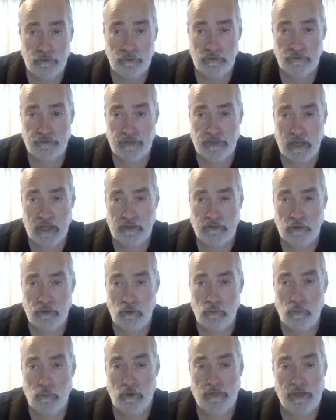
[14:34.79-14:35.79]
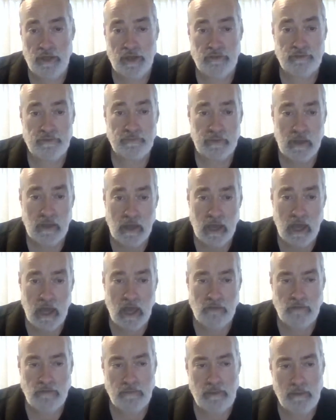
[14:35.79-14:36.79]
So stay tuned with us
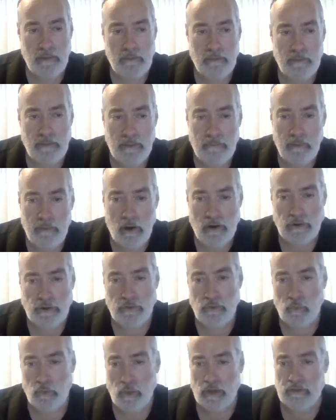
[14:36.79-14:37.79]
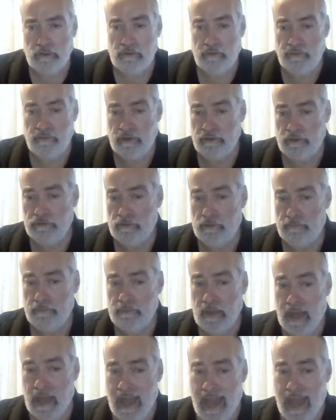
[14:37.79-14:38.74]
and remember be part of the ways of Israel